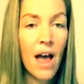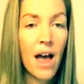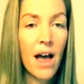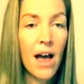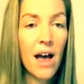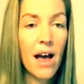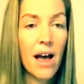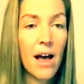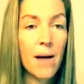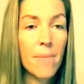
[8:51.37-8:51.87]

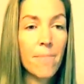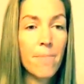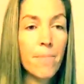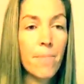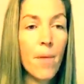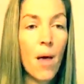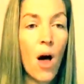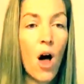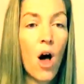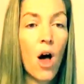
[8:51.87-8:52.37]

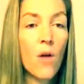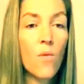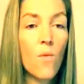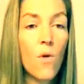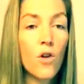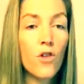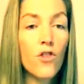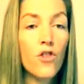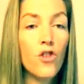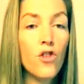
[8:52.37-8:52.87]
I
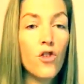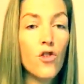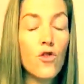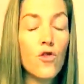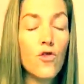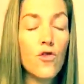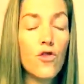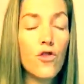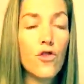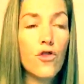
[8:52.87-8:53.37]
want
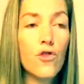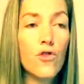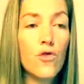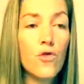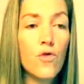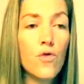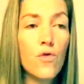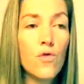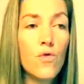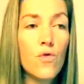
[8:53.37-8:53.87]
you
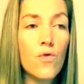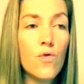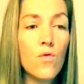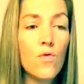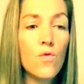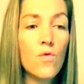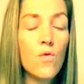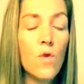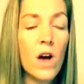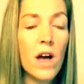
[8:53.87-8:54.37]

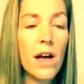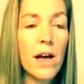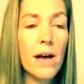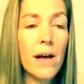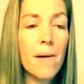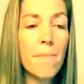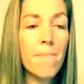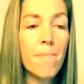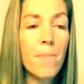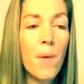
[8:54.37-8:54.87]
to,
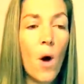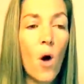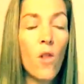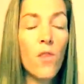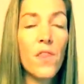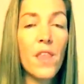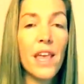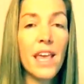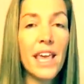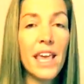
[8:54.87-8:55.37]

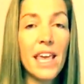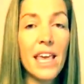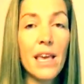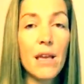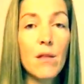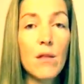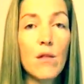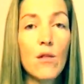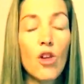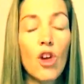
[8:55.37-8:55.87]
on the
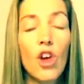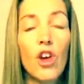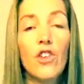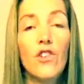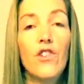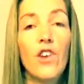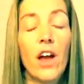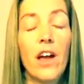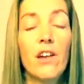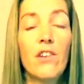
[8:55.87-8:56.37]
hiss,
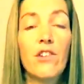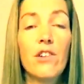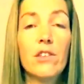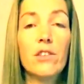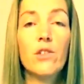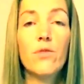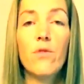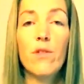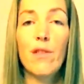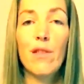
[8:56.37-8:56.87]
change it
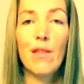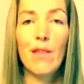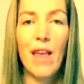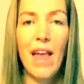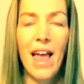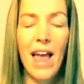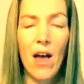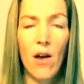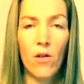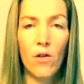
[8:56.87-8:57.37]
to a
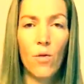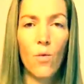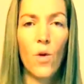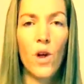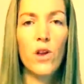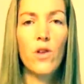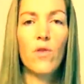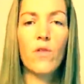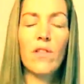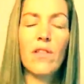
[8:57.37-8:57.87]
sound
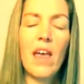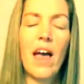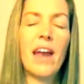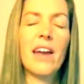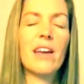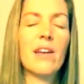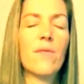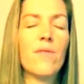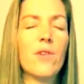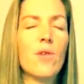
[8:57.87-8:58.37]
when you're
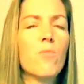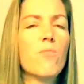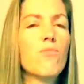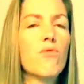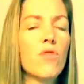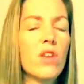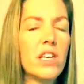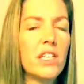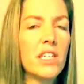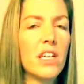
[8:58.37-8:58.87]
starting to feel
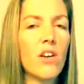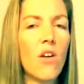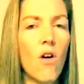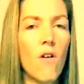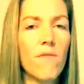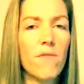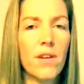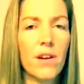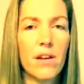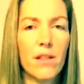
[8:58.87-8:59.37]
pretty
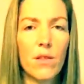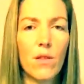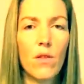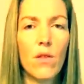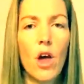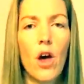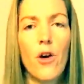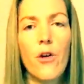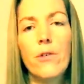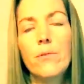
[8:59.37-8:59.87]
confident.
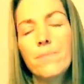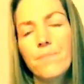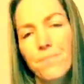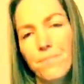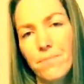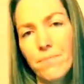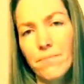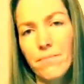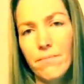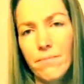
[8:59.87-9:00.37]
So,
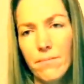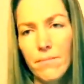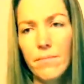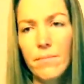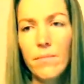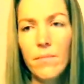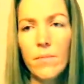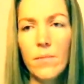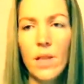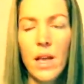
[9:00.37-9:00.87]

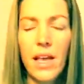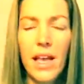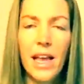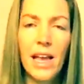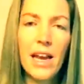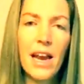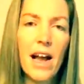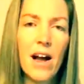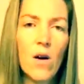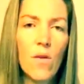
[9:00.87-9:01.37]

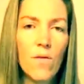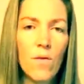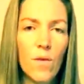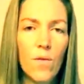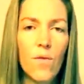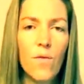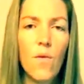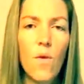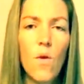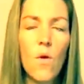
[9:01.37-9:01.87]
inhale for
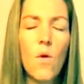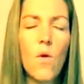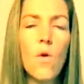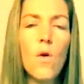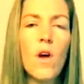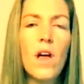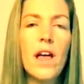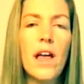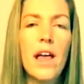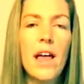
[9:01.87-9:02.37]
4
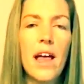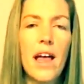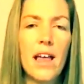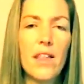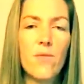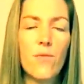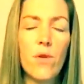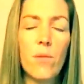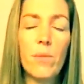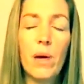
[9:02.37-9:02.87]

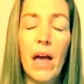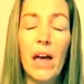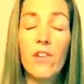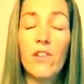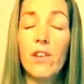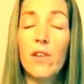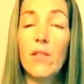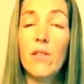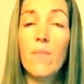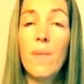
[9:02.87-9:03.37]
and ribcage
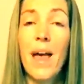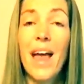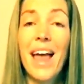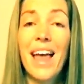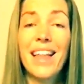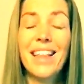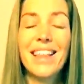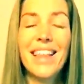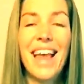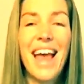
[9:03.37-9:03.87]

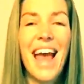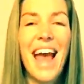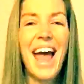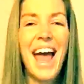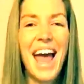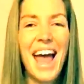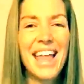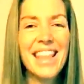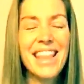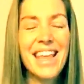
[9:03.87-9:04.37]
expands,
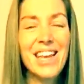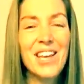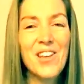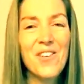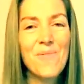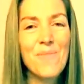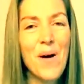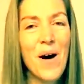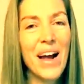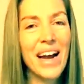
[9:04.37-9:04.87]
and then
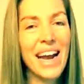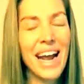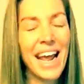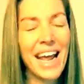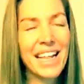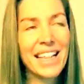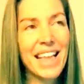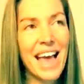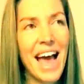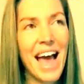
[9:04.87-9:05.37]
you might
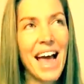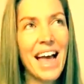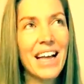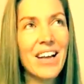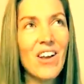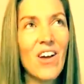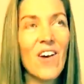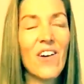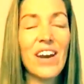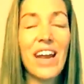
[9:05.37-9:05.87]

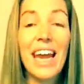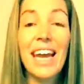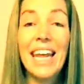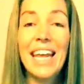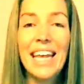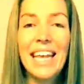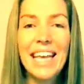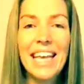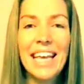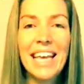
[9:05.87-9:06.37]
exhale on an
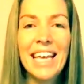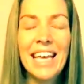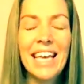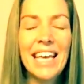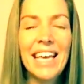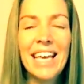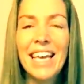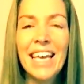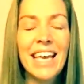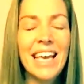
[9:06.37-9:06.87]
E.